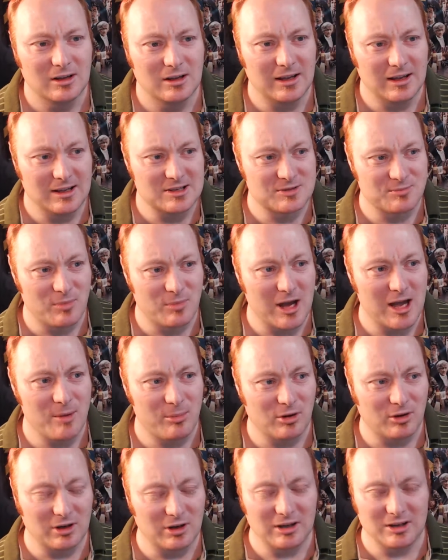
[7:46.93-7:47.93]
is my
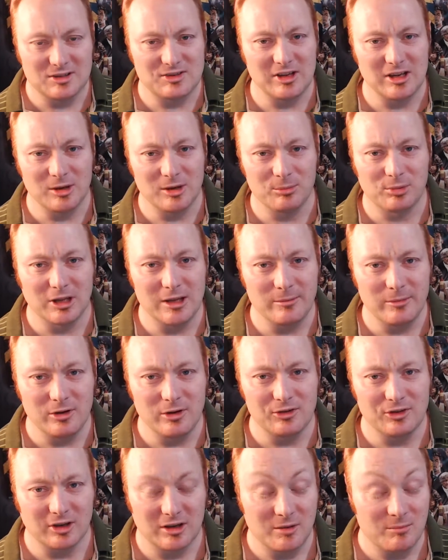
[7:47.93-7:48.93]
ability to sing and play
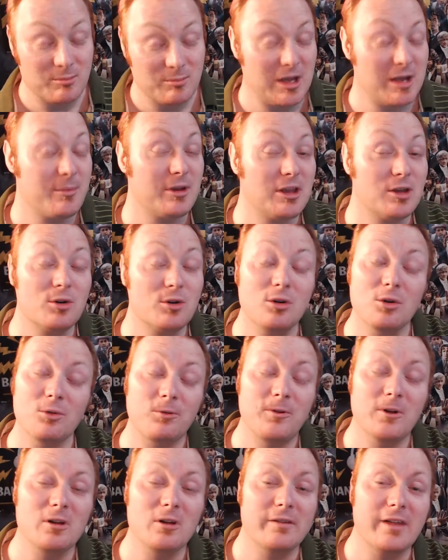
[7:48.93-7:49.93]
music. Maybe you don't
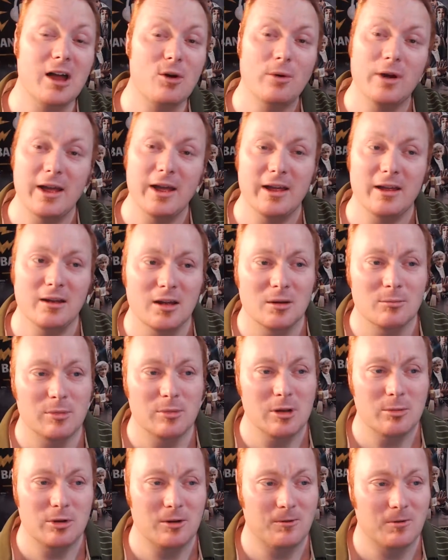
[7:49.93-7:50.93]
feel that way.
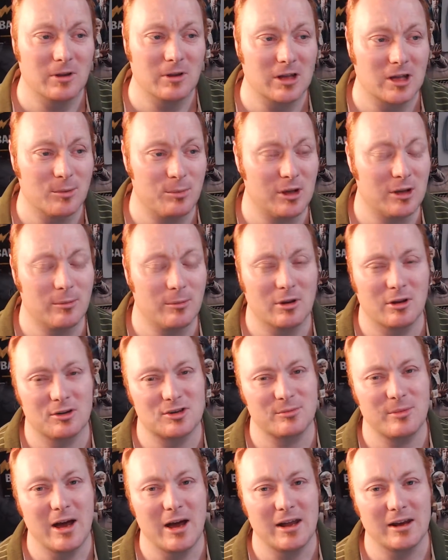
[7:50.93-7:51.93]
Maybe you feel like I'm being
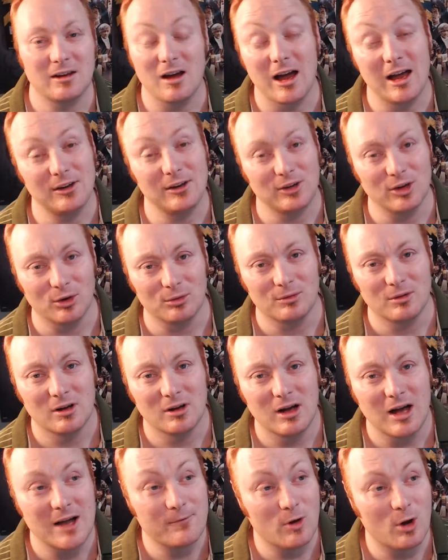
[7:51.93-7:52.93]
melodramatic. I don't.
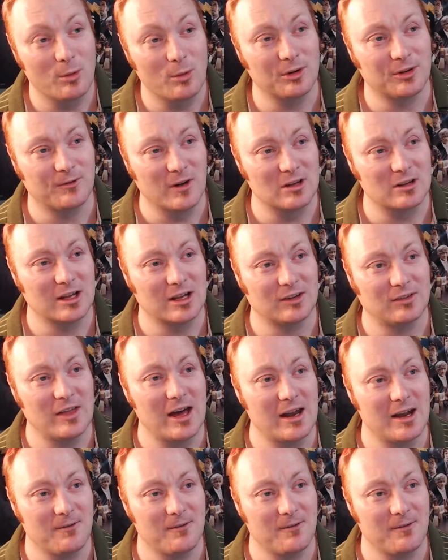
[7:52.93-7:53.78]
I've always felt like that.